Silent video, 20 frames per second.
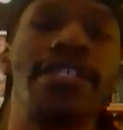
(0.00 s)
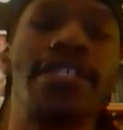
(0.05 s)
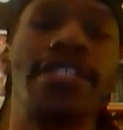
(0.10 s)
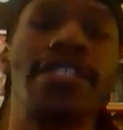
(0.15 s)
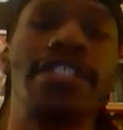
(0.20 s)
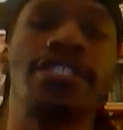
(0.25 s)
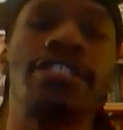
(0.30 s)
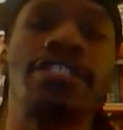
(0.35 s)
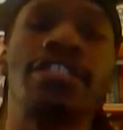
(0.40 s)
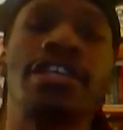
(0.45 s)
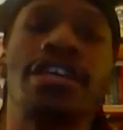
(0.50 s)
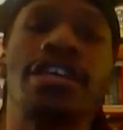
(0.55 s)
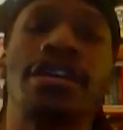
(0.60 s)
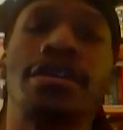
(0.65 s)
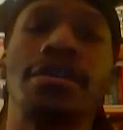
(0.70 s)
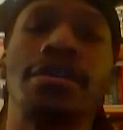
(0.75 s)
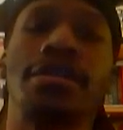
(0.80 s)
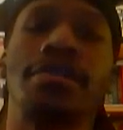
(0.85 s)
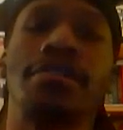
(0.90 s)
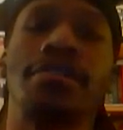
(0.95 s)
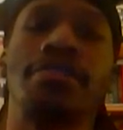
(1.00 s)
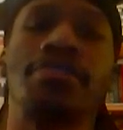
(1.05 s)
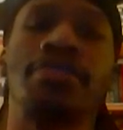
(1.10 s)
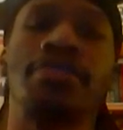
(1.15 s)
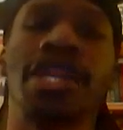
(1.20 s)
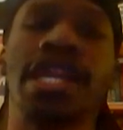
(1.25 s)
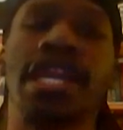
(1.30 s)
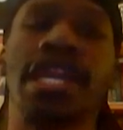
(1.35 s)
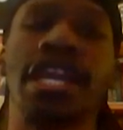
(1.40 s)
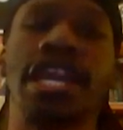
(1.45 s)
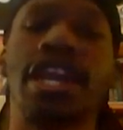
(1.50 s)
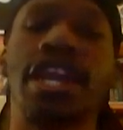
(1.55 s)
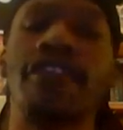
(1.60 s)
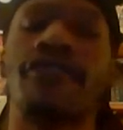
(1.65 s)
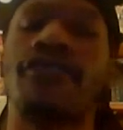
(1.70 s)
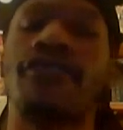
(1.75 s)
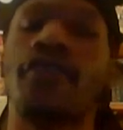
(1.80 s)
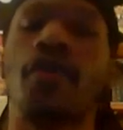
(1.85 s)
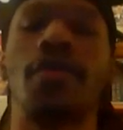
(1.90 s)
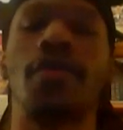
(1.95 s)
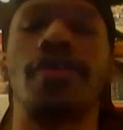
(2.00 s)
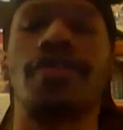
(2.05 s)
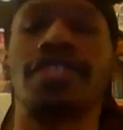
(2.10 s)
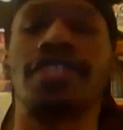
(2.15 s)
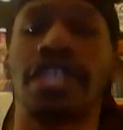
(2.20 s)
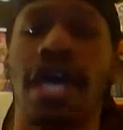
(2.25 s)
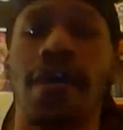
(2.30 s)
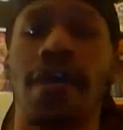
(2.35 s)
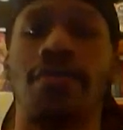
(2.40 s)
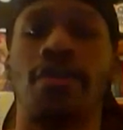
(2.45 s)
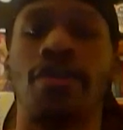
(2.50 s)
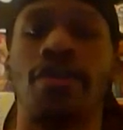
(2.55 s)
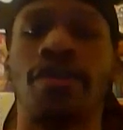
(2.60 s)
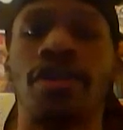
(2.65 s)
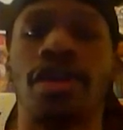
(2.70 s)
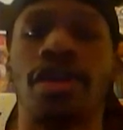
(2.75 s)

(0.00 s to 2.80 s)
it's a pretty informative chapter.